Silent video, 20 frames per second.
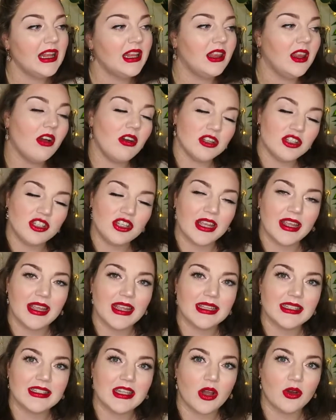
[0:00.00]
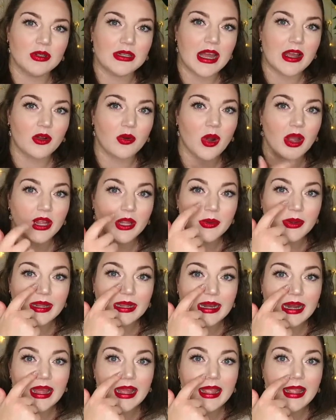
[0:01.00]
last year it sold out quite
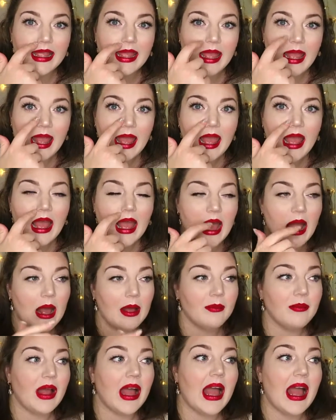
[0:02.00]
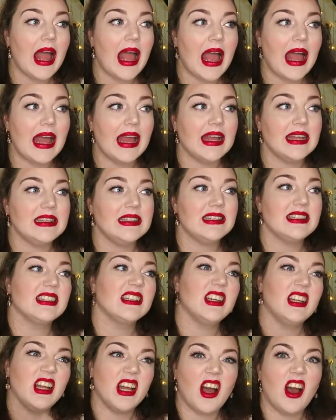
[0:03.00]
quickly, and
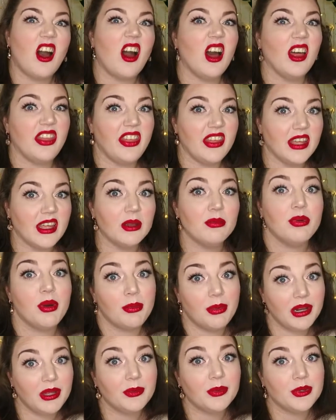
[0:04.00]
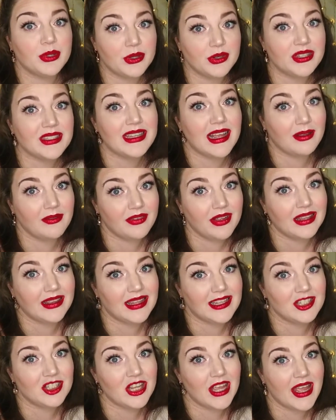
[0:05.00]
I think it probably will do the same thing
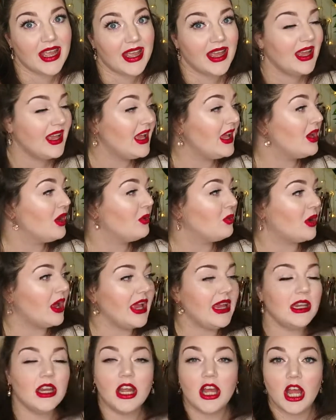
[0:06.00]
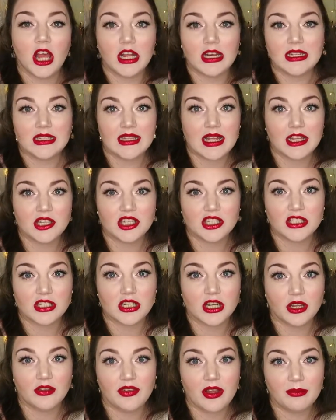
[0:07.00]
this year. We're in the early stages of
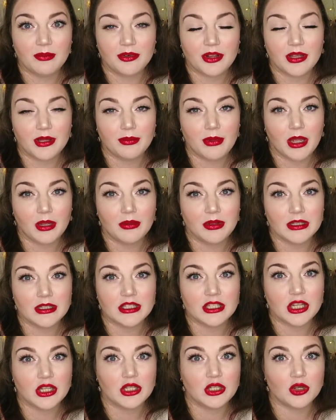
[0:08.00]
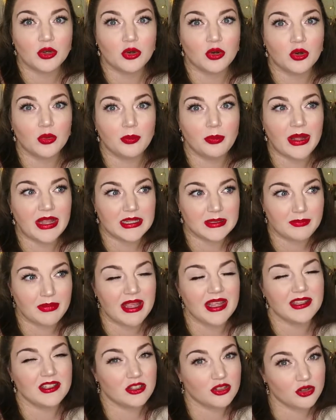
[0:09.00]
November at the moment, so your best
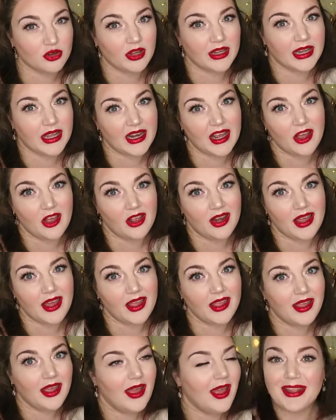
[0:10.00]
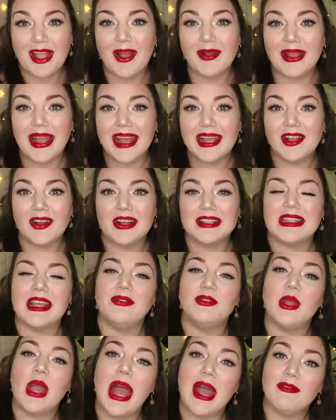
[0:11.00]
bet is to try and get it early. Okay guys,
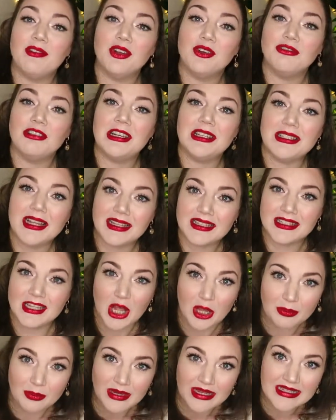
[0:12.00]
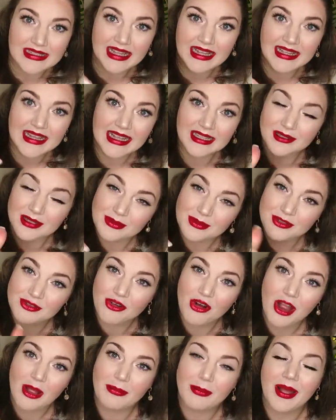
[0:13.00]
if you haven't already done so, please hit that
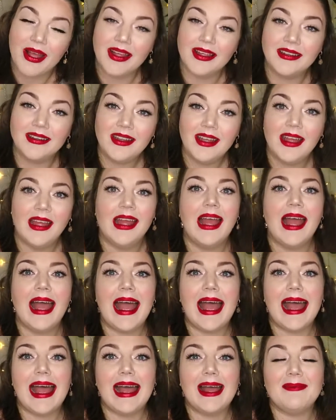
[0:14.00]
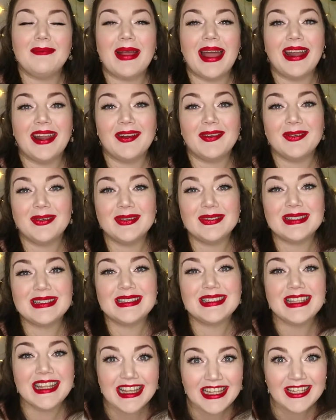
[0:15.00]
subscribe button, and I will
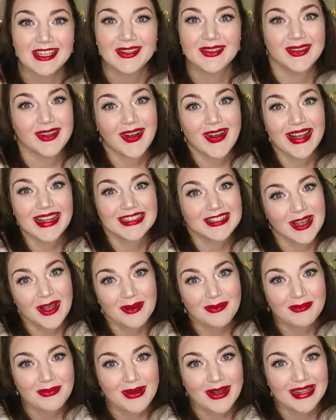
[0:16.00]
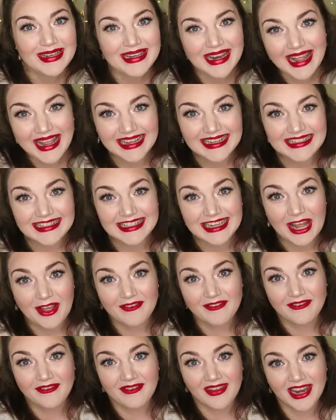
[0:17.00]
see you guys on my next
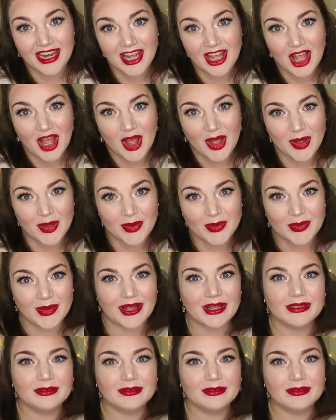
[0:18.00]
video.